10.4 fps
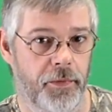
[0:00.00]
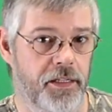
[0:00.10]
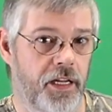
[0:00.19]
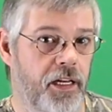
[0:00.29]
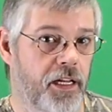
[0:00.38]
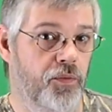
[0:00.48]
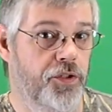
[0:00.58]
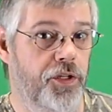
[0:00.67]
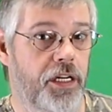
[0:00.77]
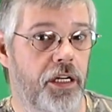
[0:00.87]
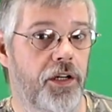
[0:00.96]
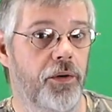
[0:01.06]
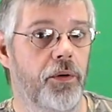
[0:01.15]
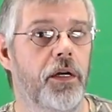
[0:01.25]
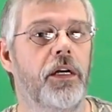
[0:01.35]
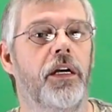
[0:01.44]
I'm not saying that's what you need to
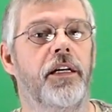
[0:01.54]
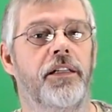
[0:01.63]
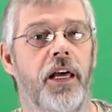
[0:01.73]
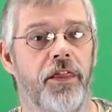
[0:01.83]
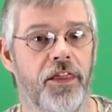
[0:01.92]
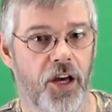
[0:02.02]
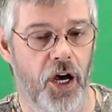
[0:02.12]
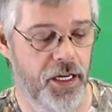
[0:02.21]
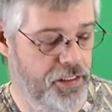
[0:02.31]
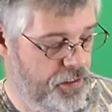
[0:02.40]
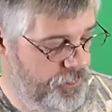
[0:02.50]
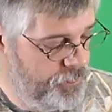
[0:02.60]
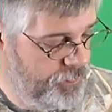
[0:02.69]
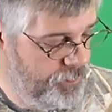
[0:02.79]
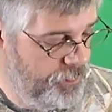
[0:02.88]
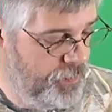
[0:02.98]
do. It's a thought.
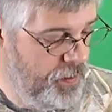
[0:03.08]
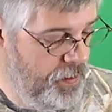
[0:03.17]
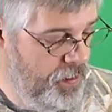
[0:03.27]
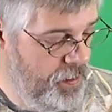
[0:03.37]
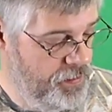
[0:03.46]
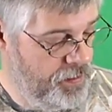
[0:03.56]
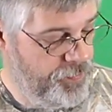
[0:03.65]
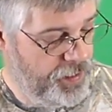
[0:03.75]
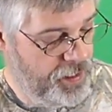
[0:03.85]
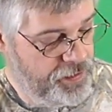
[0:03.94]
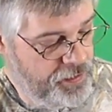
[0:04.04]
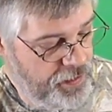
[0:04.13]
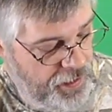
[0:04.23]
Something like this